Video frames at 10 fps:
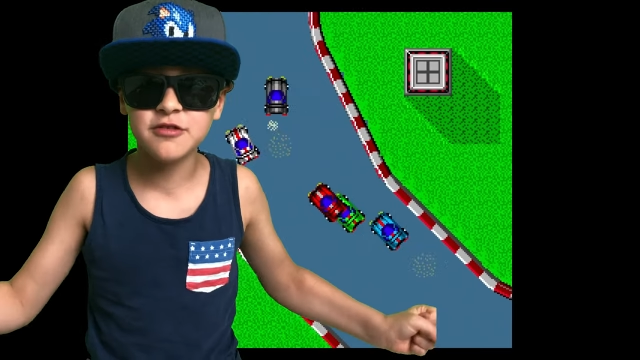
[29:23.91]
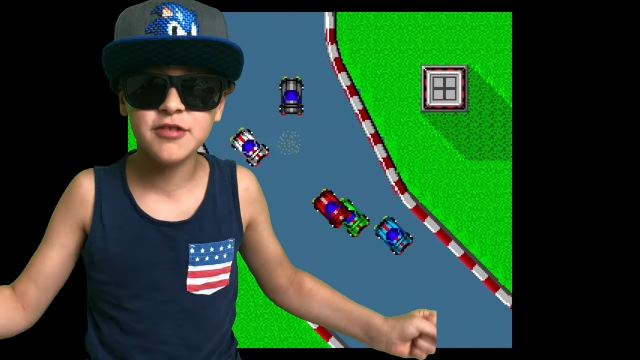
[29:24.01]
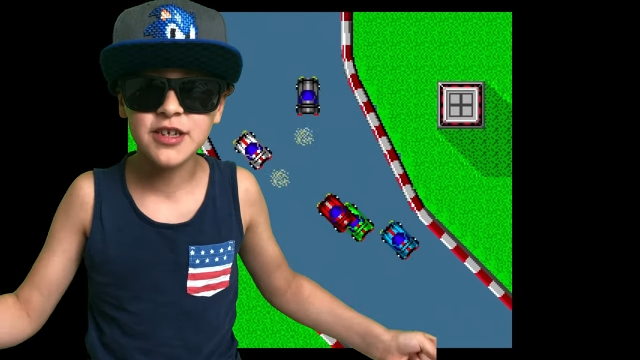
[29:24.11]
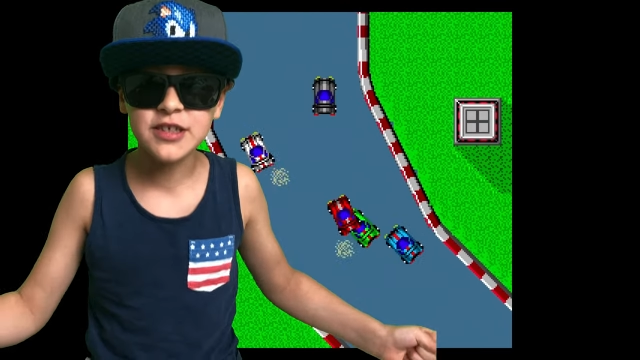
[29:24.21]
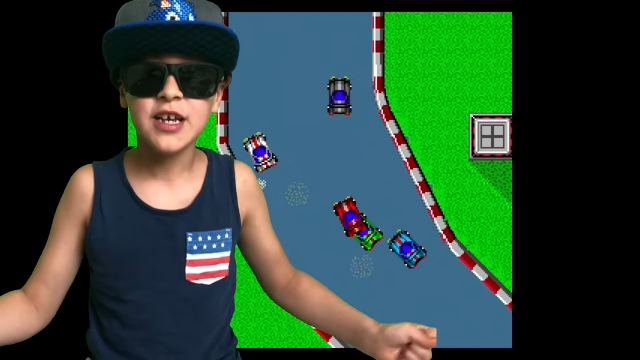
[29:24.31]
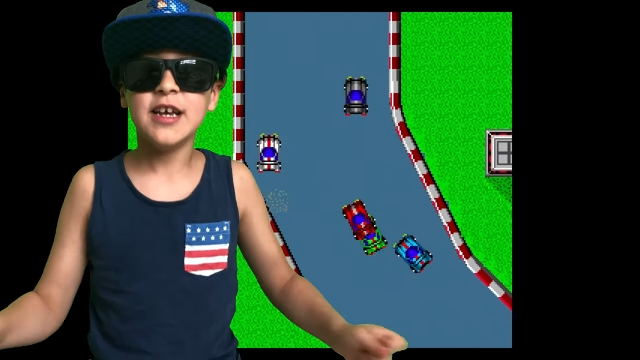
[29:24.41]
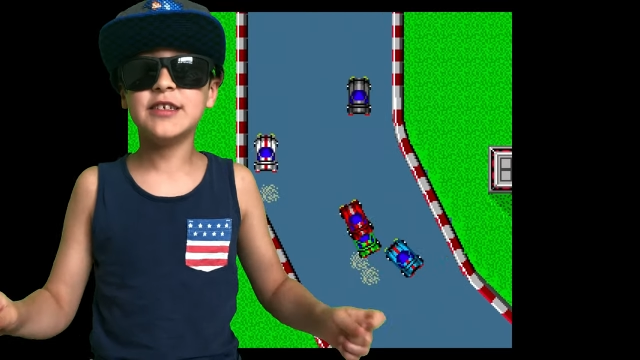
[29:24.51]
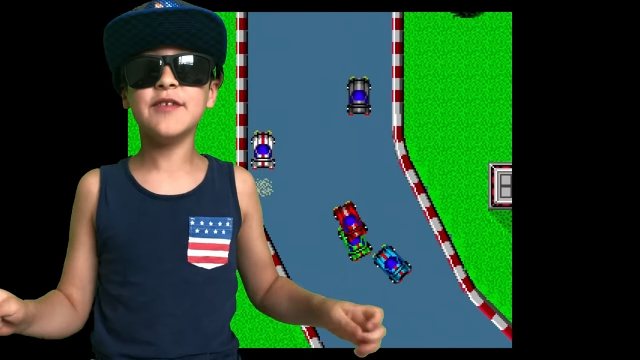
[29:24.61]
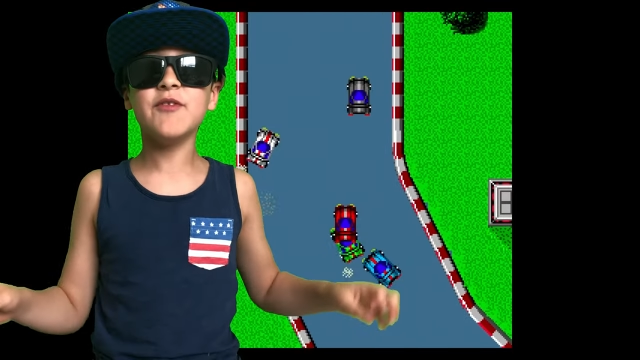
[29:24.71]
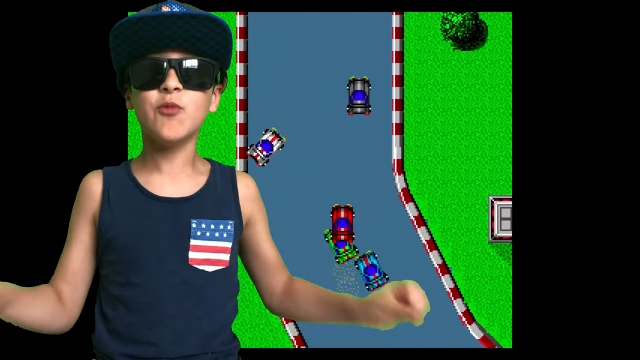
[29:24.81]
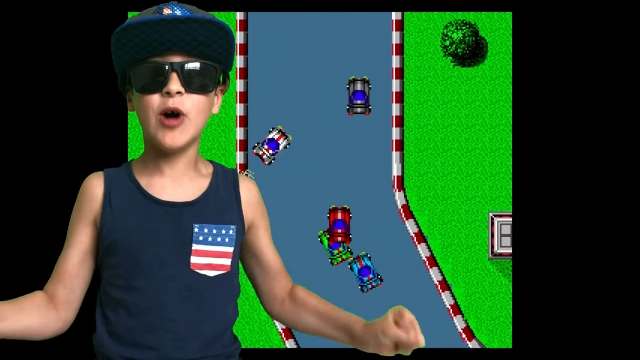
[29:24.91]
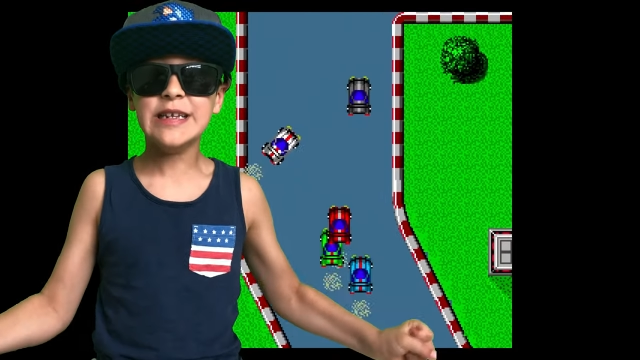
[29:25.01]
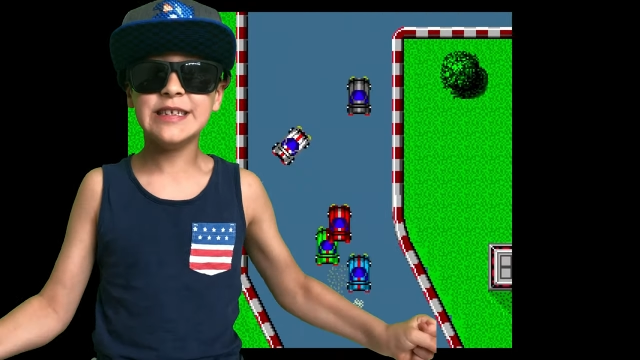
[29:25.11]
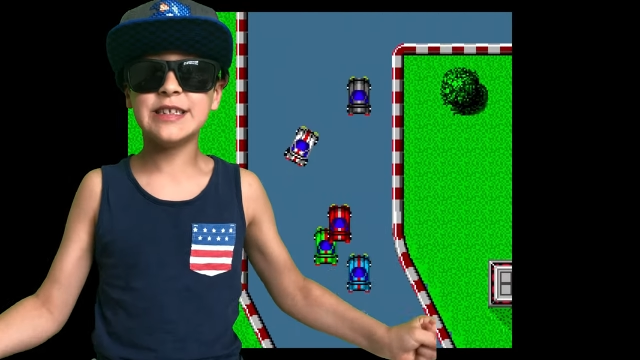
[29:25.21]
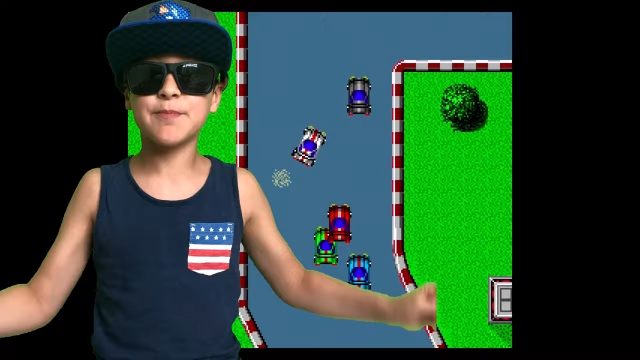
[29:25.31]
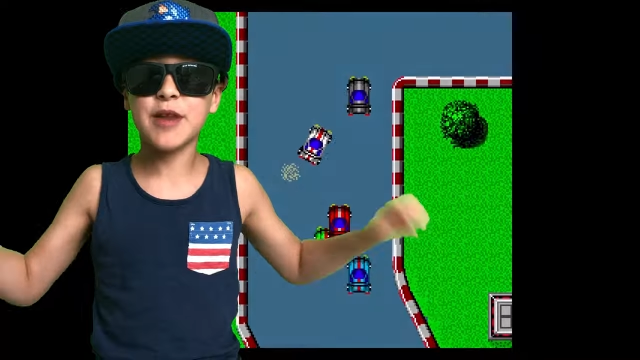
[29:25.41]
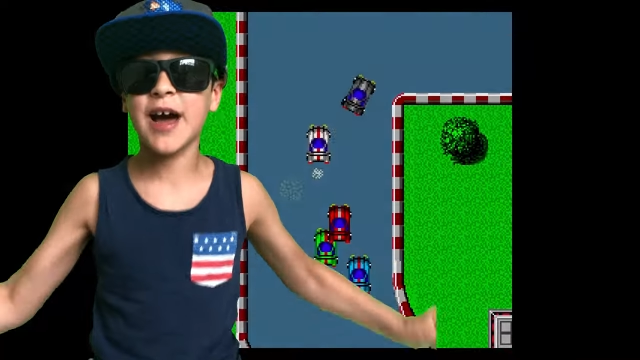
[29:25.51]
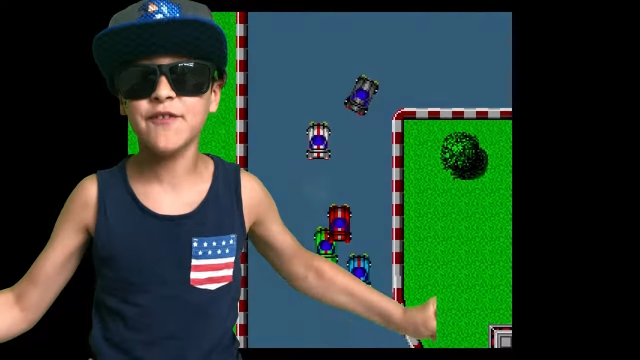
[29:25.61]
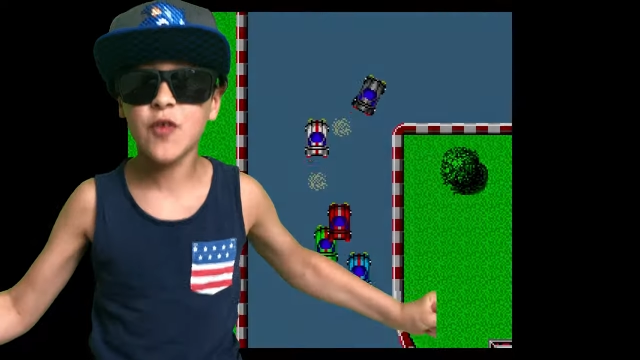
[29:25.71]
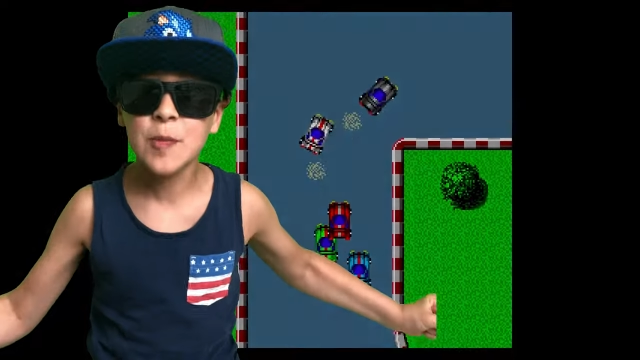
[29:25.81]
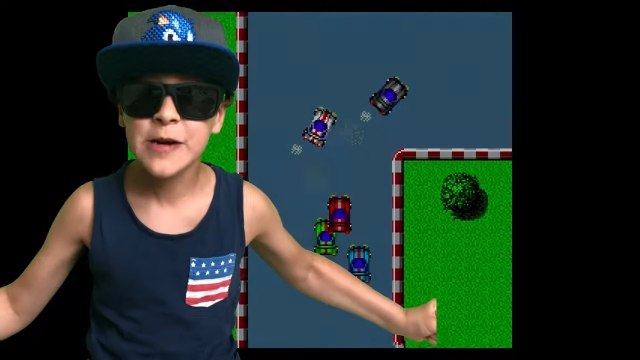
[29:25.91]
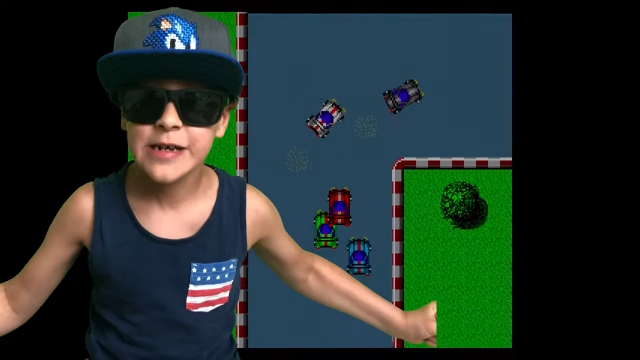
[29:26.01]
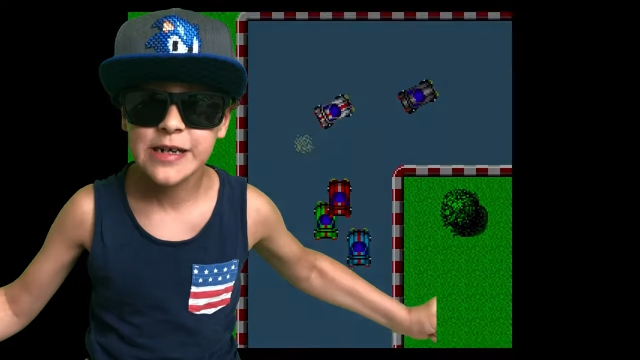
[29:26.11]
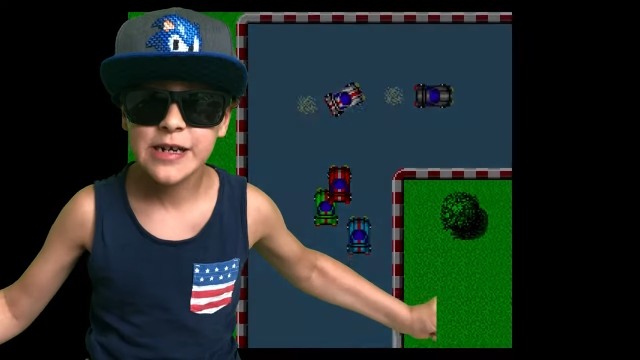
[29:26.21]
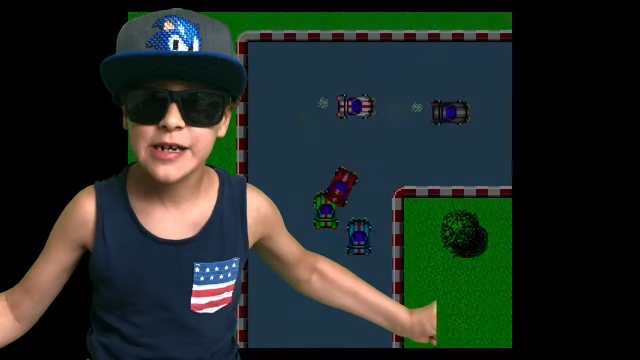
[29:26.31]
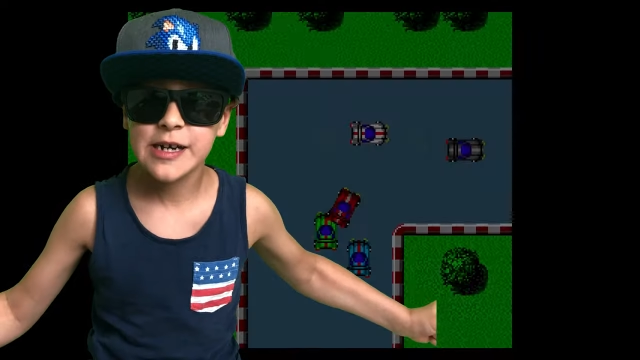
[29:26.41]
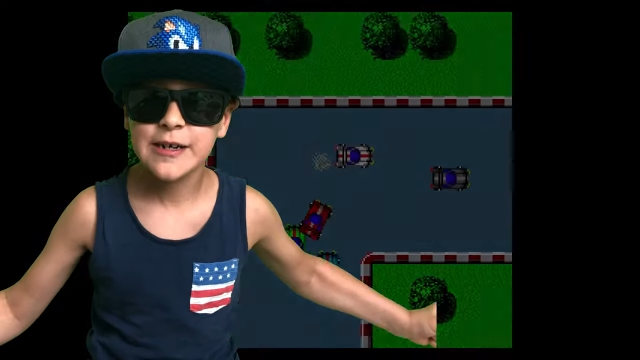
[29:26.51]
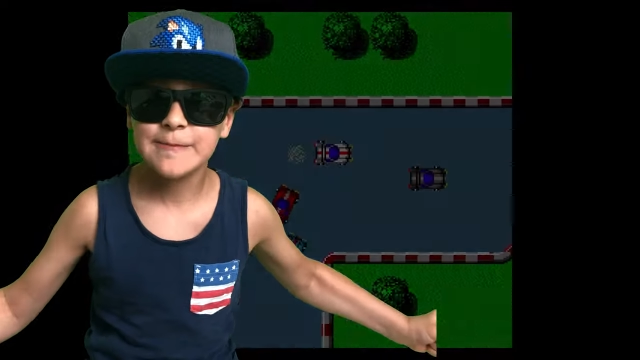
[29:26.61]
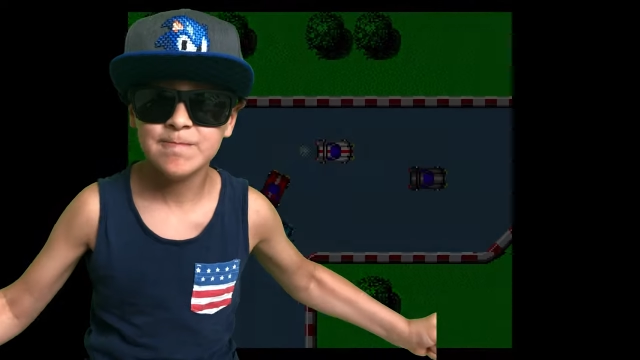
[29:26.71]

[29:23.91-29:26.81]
Does it even have one decent platformer?